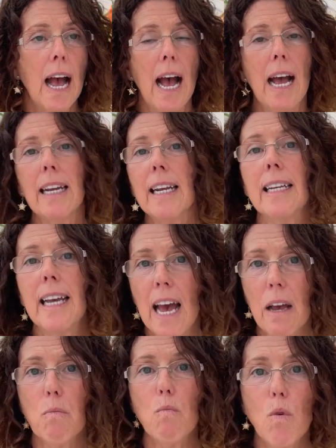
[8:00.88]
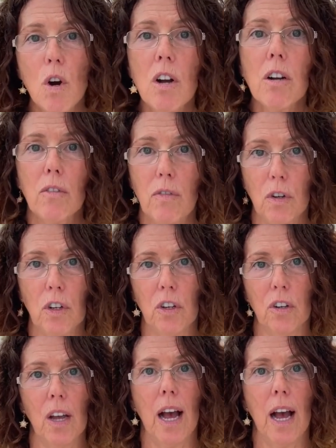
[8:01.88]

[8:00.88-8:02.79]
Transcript: and it can work for you.